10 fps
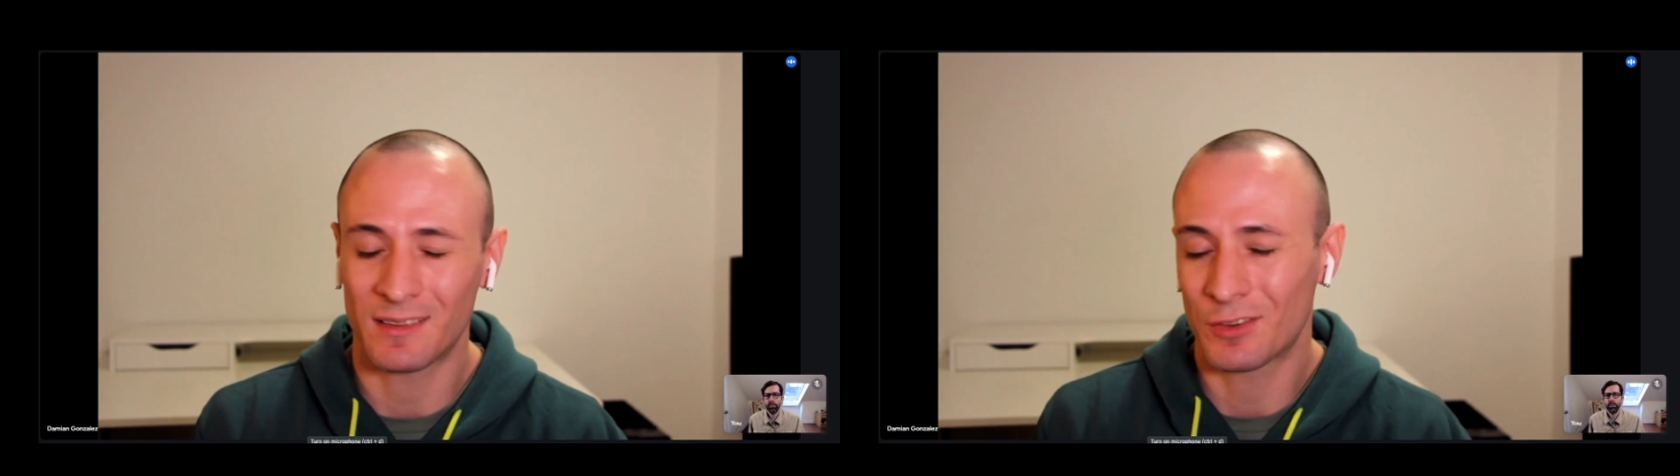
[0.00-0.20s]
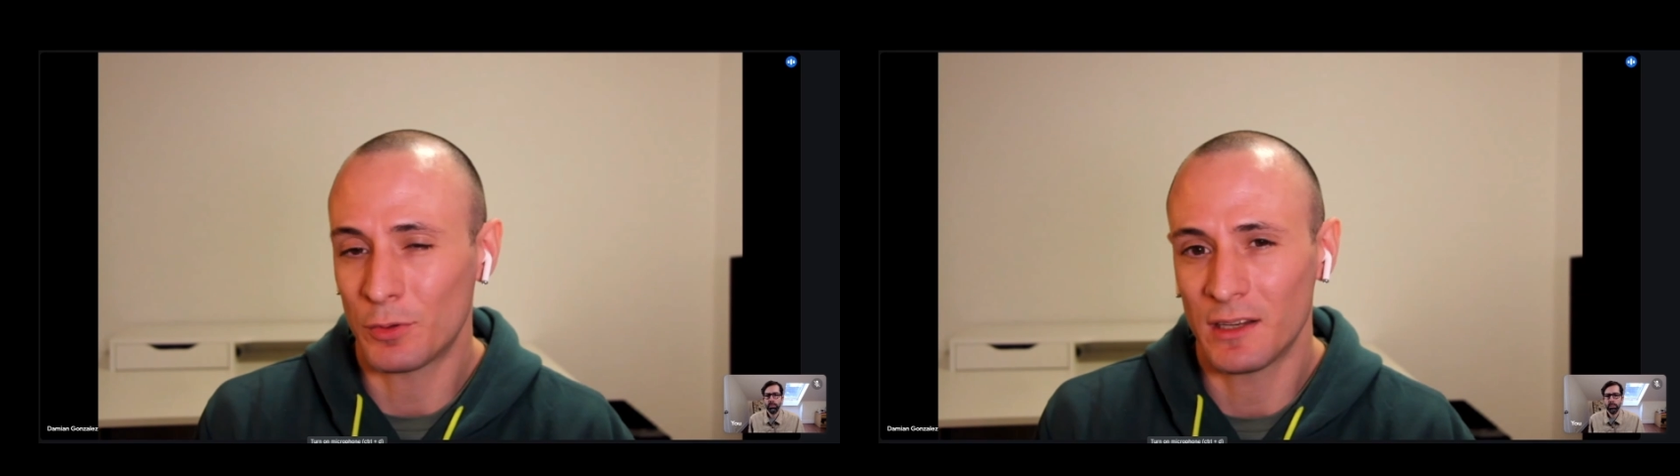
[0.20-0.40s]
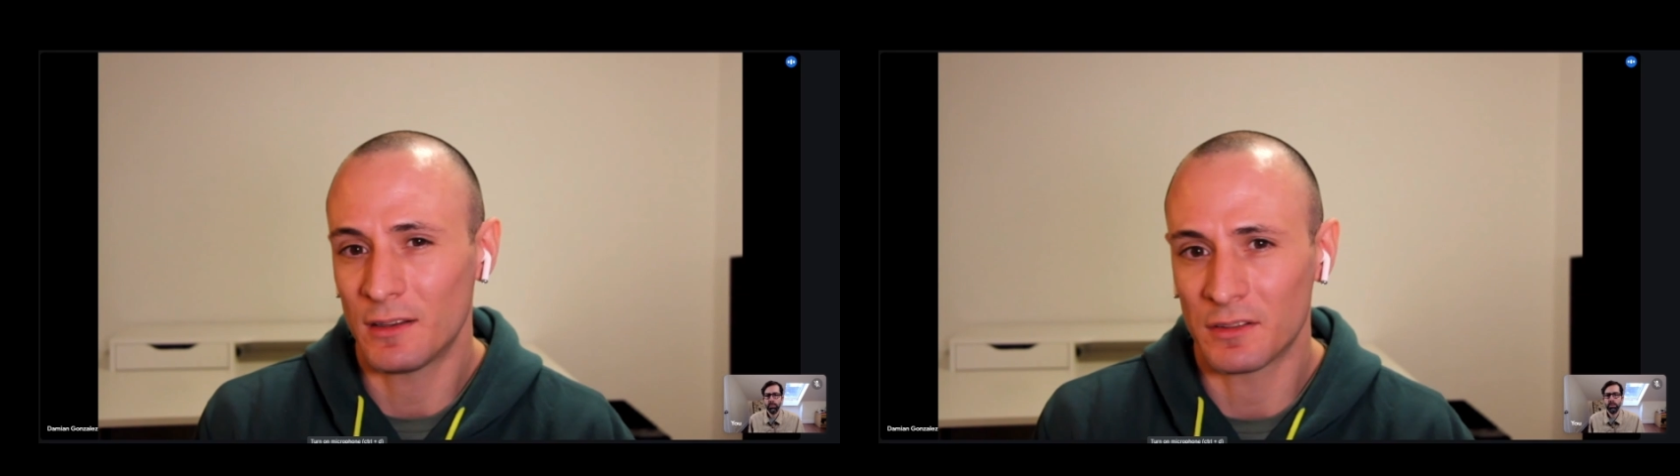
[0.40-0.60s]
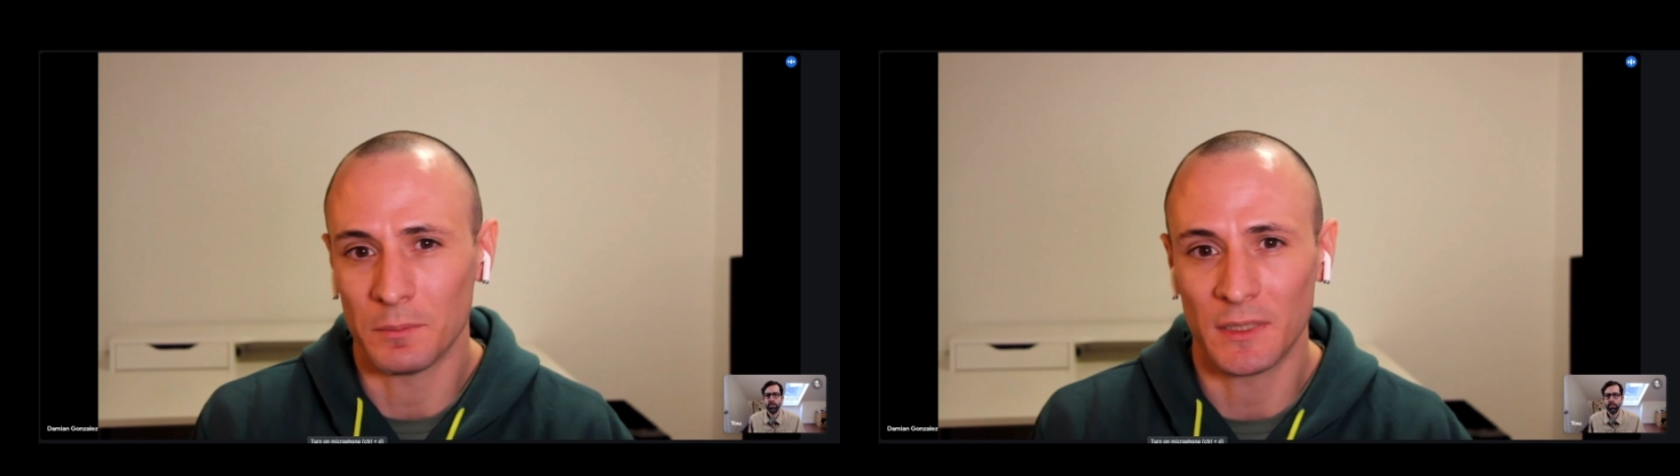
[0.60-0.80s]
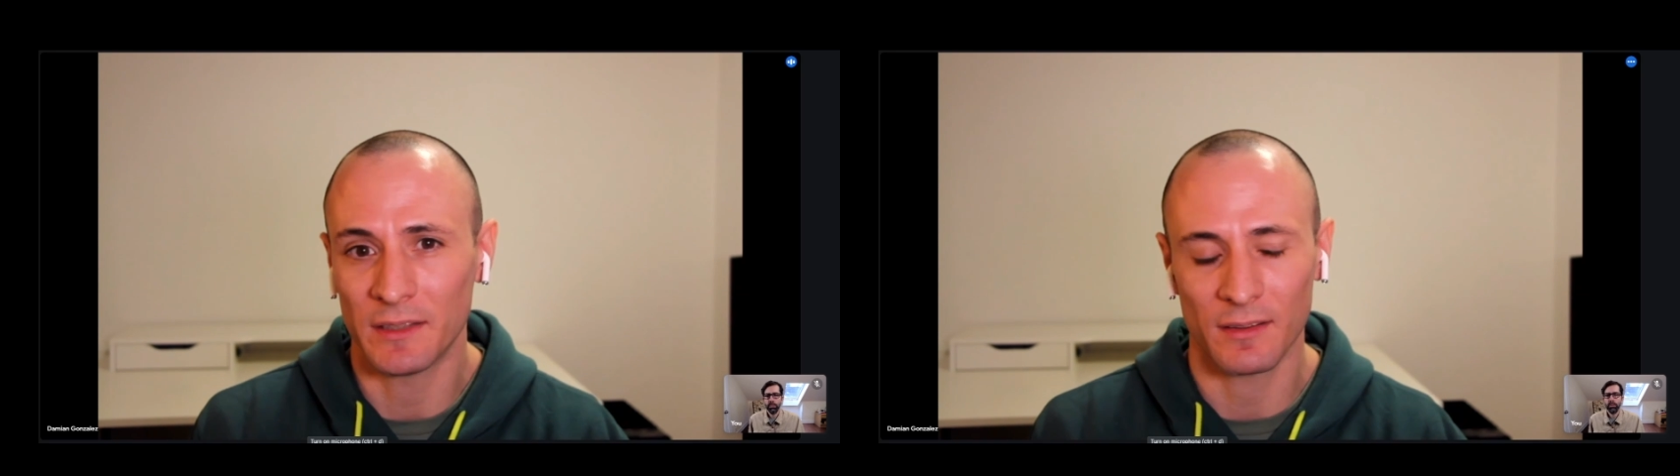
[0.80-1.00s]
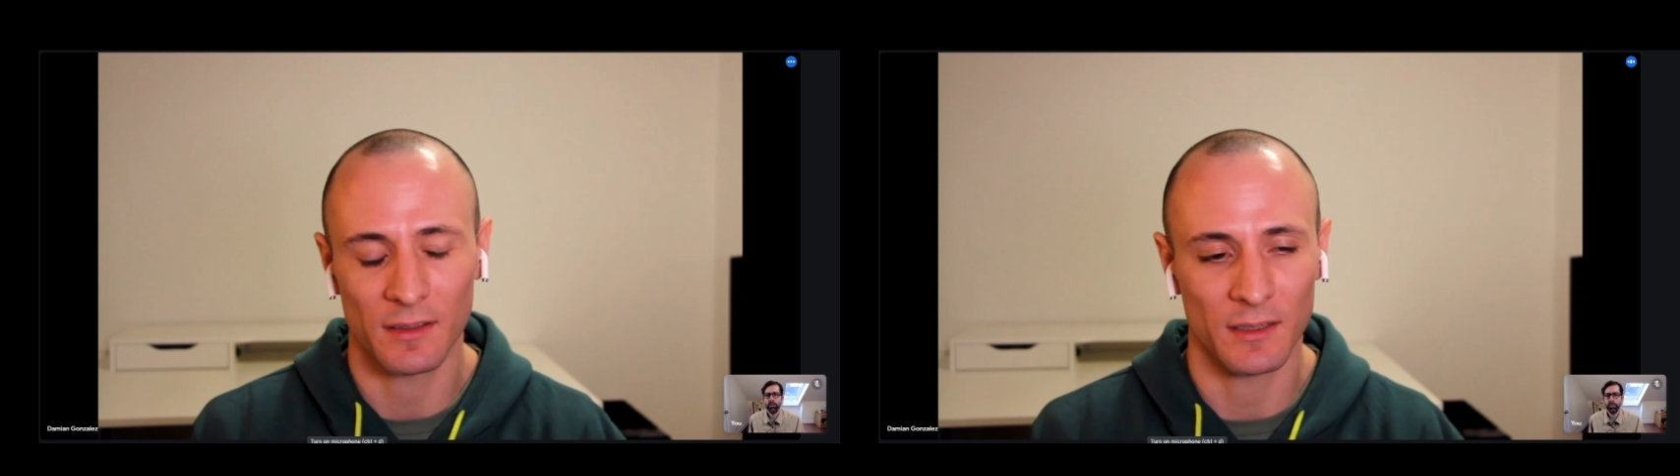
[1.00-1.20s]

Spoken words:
$20 a month